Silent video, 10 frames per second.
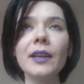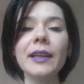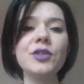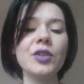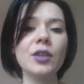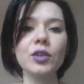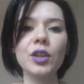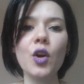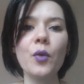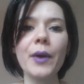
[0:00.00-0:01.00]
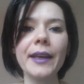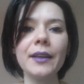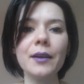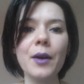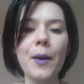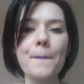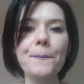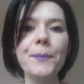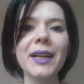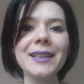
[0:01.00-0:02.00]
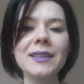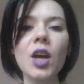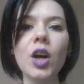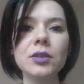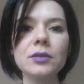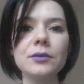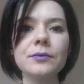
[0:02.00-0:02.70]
it's just gonna go away. But it's not.